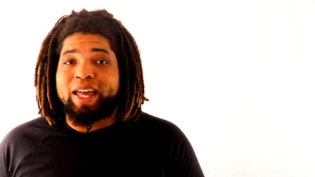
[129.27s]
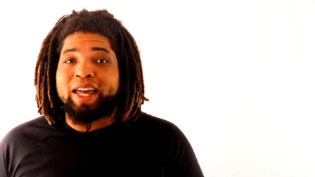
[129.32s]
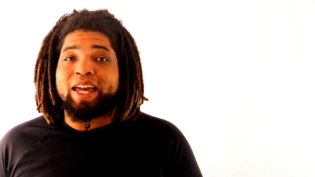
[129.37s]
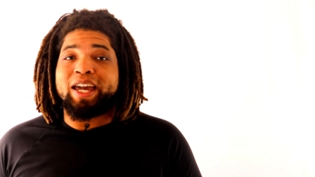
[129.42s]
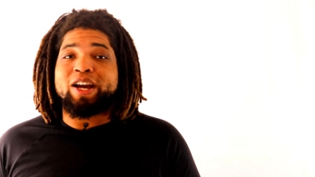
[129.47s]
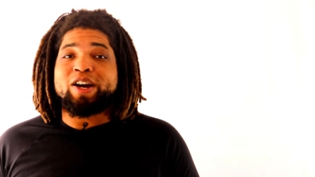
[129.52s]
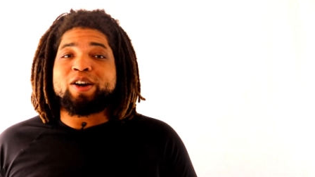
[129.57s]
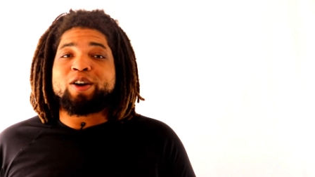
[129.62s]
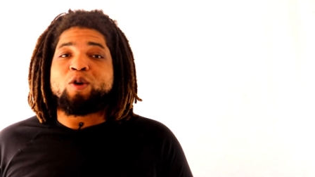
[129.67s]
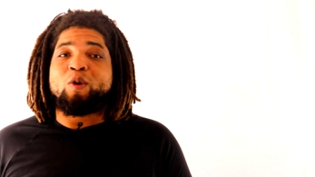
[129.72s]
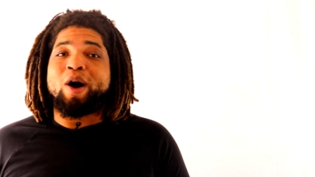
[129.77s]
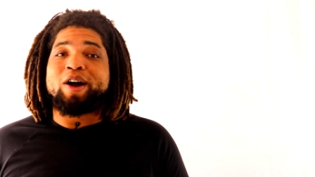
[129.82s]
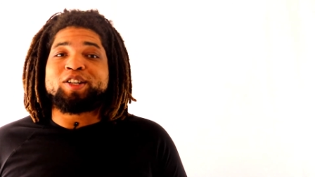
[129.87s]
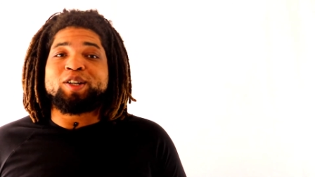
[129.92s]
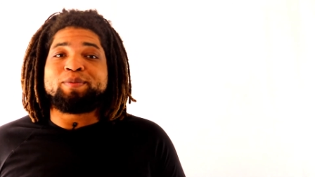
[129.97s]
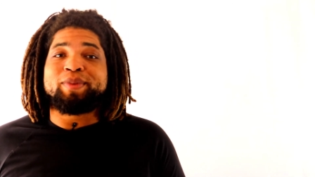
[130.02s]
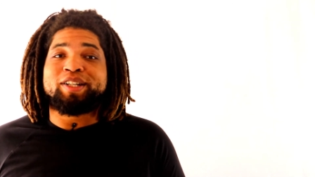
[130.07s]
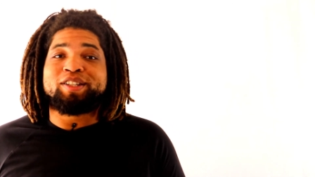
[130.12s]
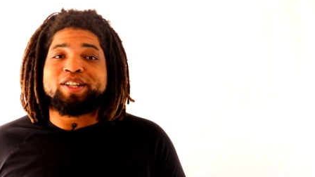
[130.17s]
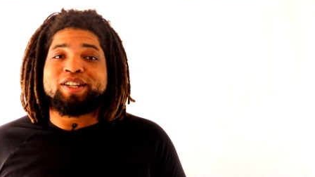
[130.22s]
Here,
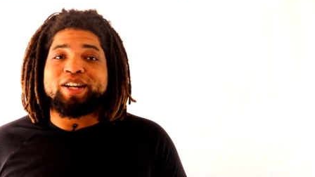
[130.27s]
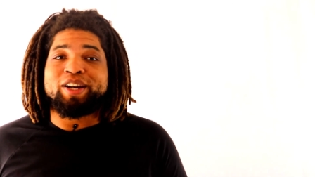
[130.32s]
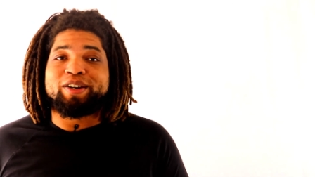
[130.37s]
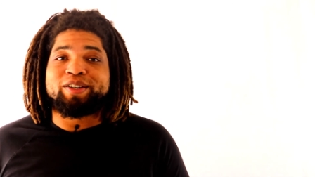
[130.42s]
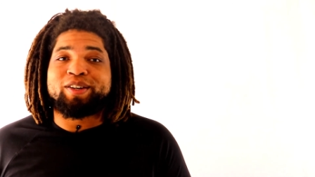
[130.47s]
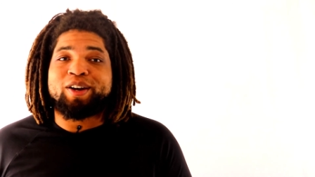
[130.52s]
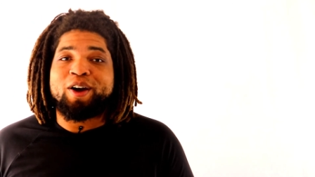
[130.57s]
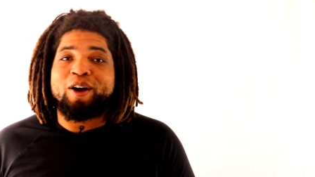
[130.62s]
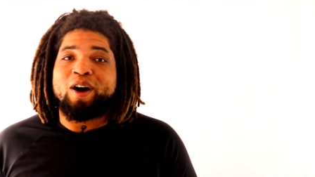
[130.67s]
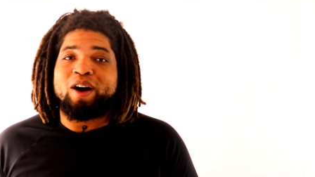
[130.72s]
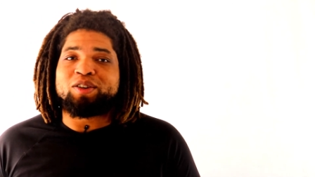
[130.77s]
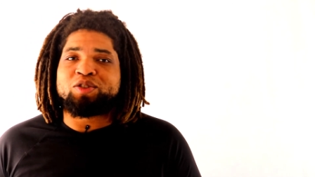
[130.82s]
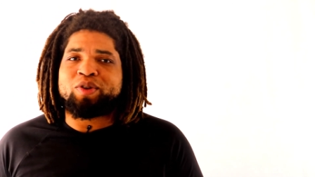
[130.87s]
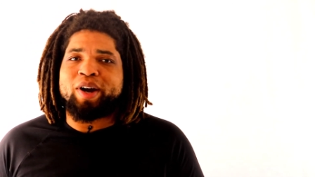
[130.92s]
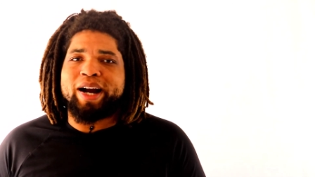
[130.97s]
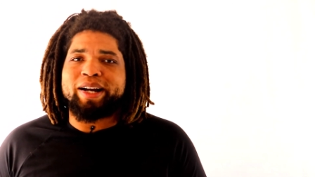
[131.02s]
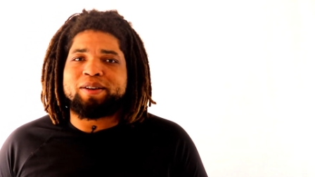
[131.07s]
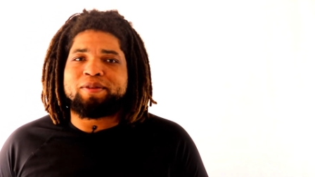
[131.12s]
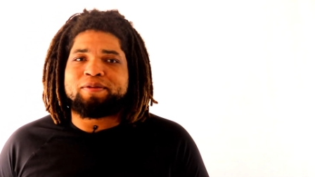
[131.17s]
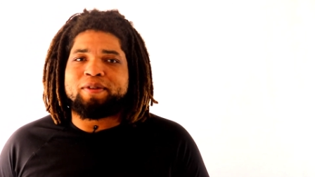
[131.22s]
quantum engineers are
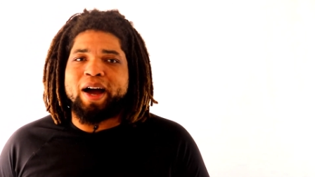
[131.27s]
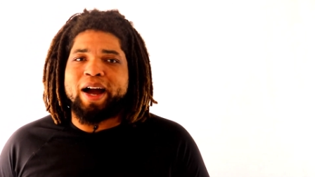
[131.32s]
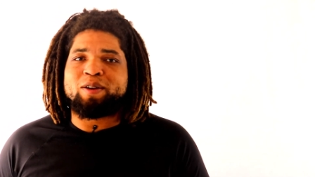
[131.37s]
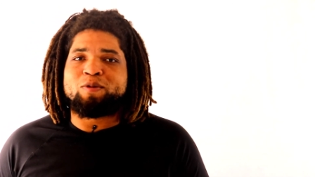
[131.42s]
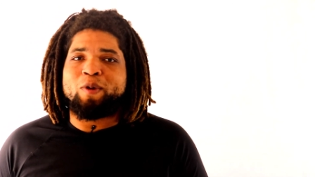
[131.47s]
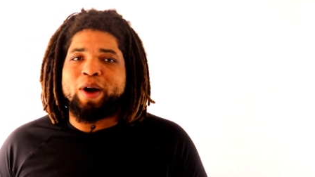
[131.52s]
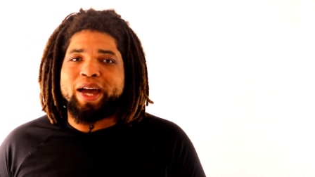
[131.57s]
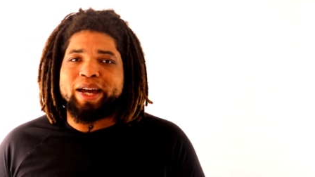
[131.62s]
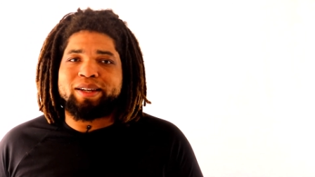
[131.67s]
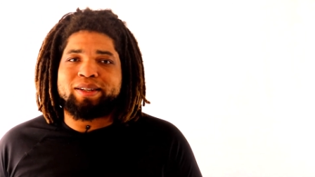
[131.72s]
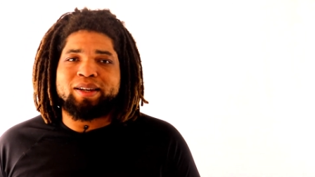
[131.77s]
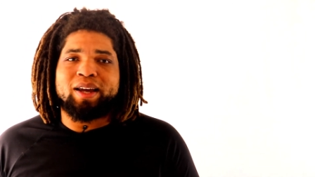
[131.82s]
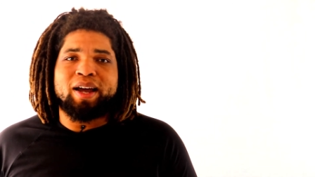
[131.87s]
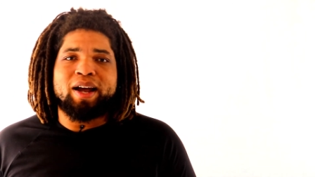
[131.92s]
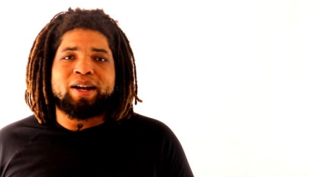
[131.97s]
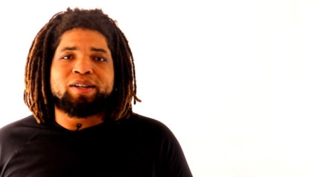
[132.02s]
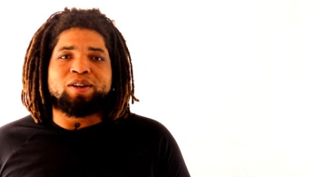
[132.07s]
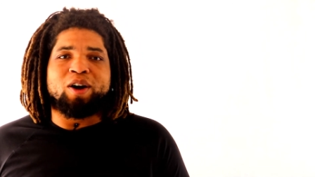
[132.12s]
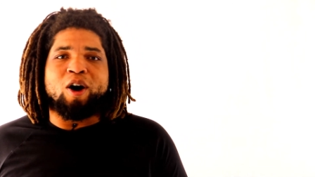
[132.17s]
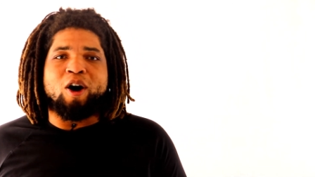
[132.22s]
trying to find ways
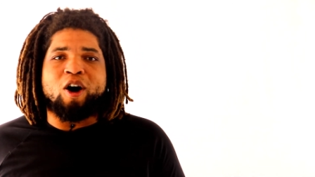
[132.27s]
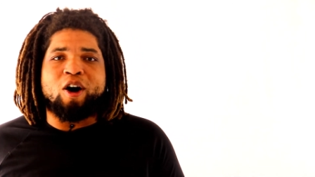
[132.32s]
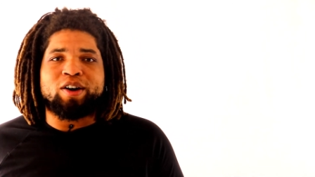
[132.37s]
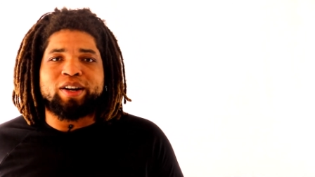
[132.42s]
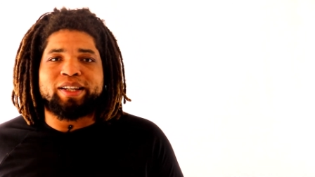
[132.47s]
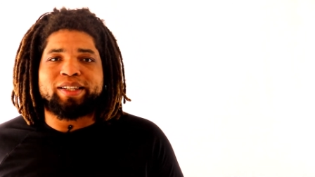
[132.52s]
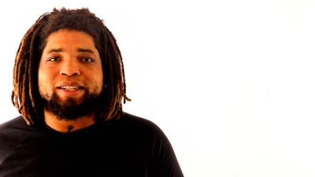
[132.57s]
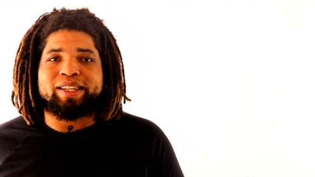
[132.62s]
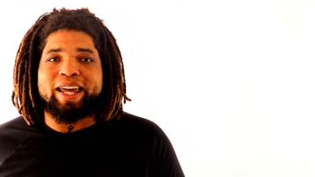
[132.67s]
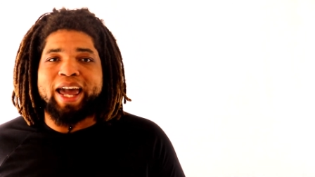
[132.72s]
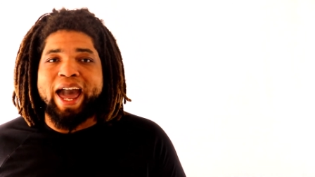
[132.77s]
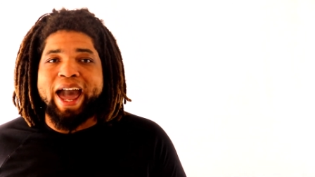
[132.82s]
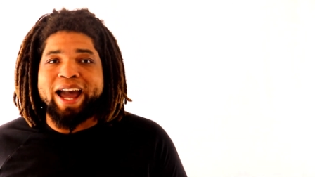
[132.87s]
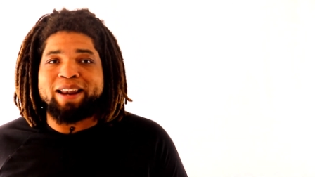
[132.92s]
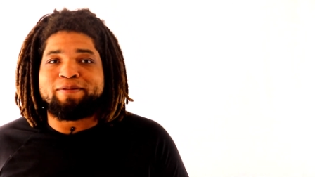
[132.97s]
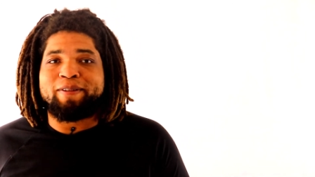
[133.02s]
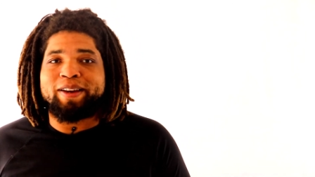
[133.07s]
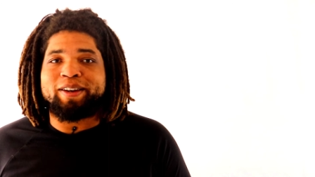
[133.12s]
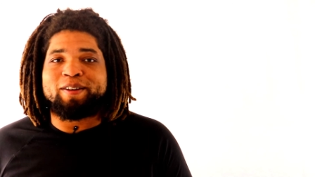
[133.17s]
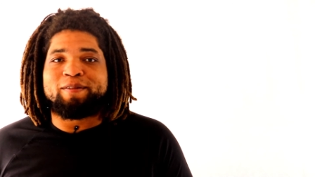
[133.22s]
to harness the
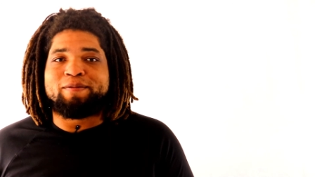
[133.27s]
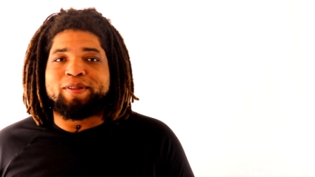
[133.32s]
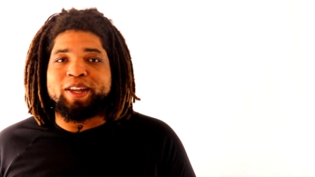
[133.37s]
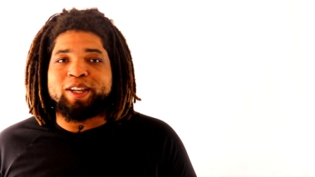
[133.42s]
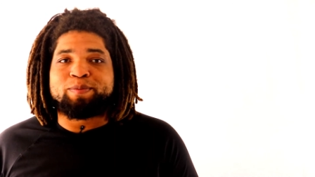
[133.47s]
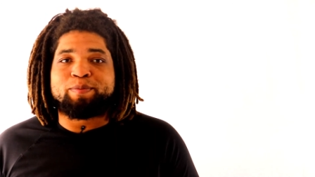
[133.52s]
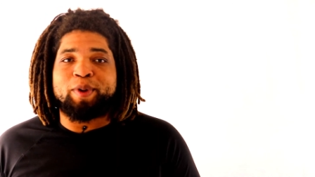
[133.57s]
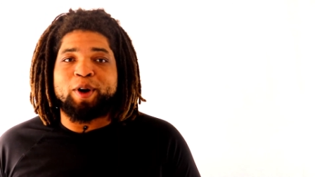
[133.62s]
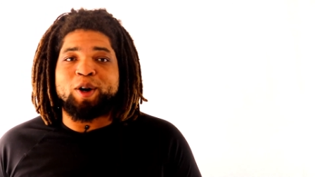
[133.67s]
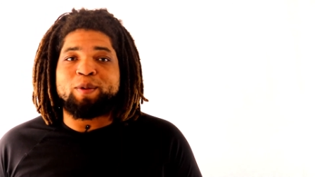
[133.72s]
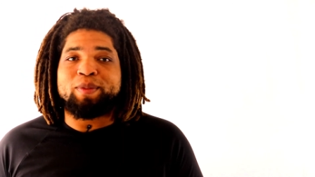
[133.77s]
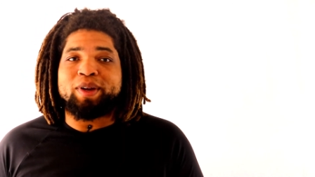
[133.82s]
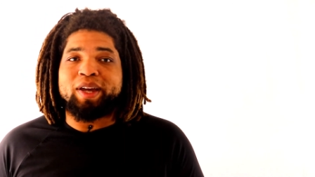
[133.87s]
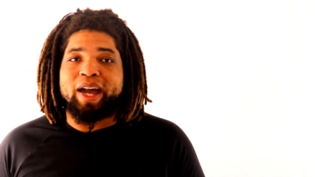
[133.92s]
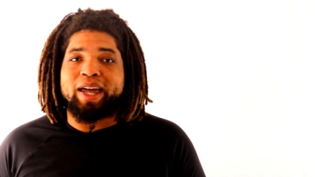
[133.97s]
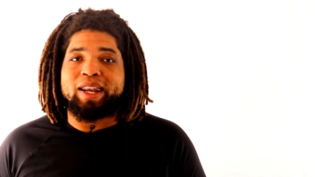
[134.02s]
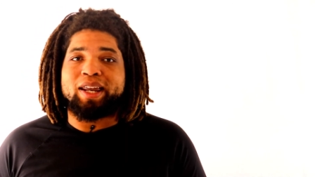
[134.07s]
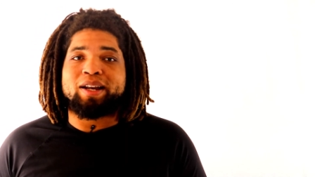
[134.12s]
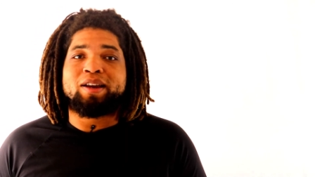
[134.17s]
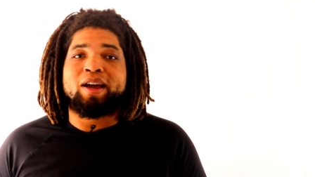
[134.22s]
advent of these
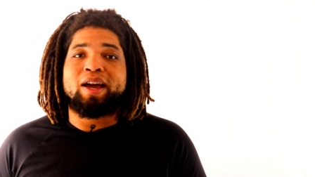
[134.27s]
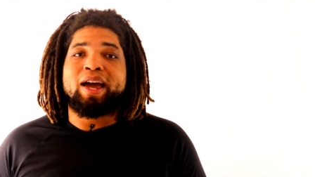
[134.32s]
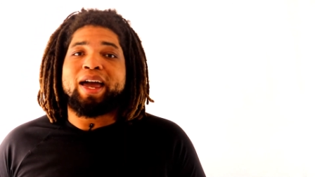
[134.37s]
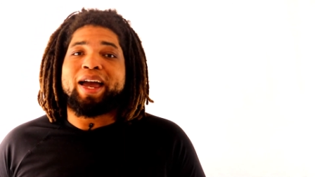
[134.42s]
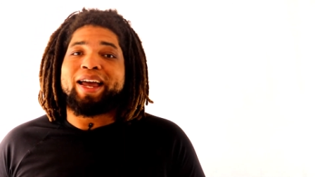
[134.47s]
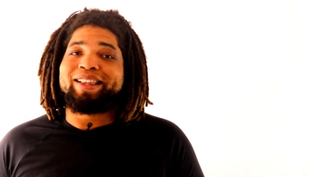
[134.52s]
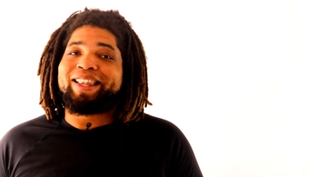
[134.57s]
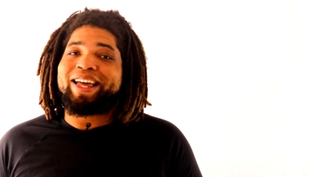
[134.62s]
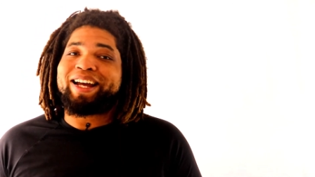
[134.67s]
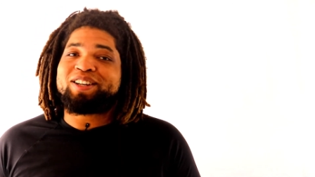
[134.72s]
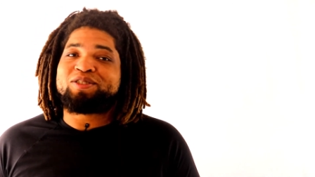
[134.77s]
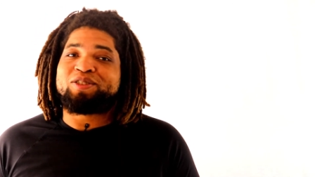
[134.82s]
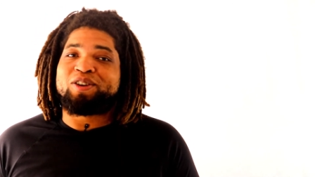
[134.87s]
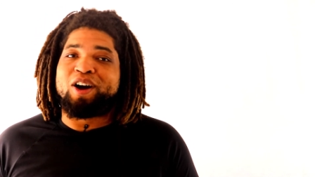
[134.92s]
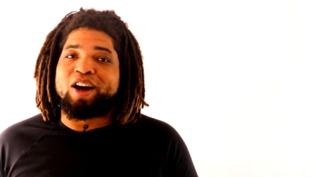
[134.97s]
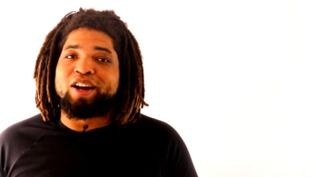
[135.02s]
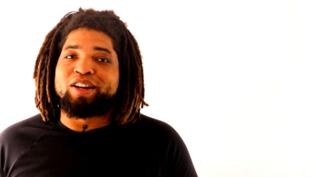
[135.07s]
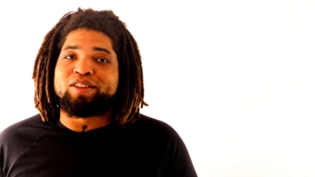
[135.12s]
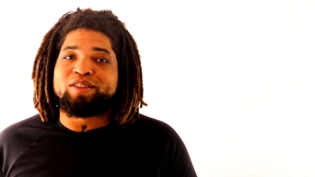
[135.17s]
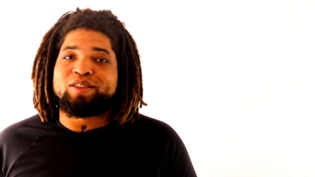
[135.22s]
permeating
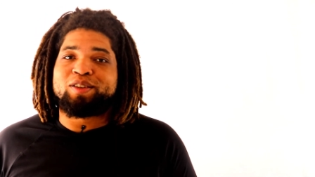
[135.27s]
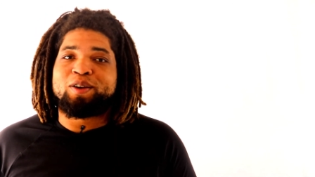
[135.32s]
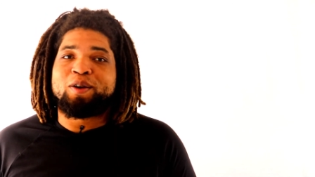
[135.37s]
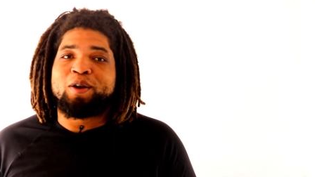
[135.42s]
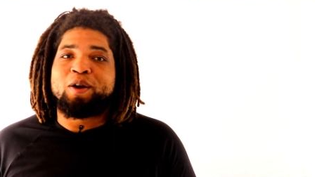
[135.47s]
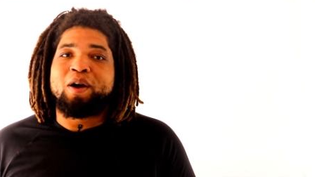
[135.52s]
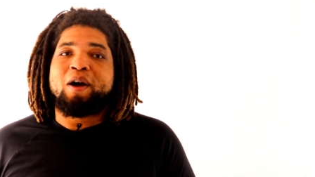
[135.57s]
electrons,